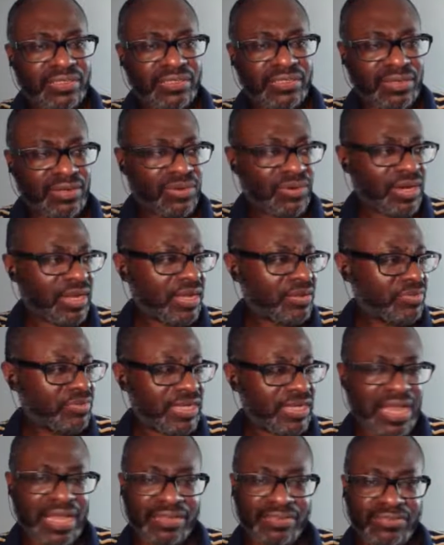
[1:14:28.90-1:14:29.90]
Okay, we
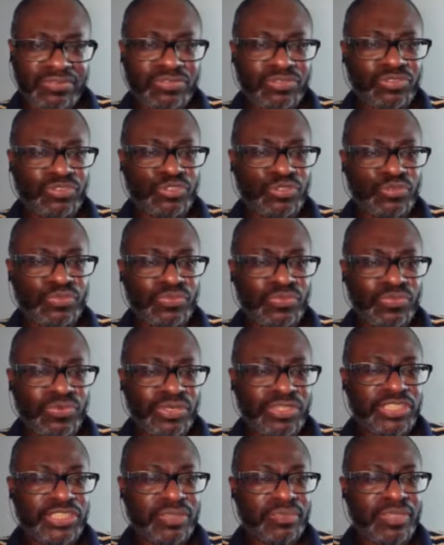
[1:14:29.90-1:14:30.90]
got two
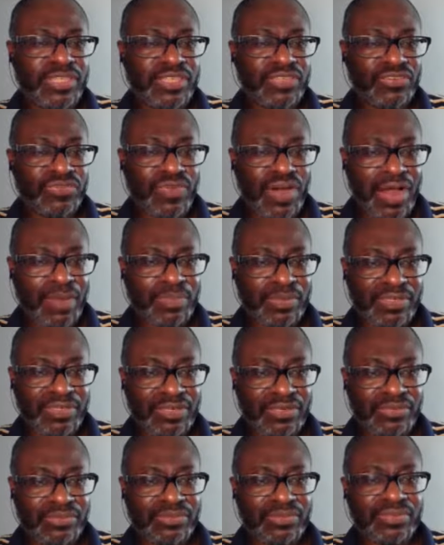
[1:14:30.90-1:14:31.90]
more. Jimmy
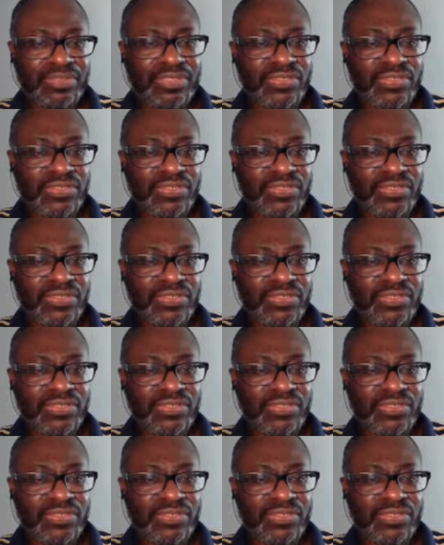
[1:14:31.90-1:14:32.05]
Garoppolo,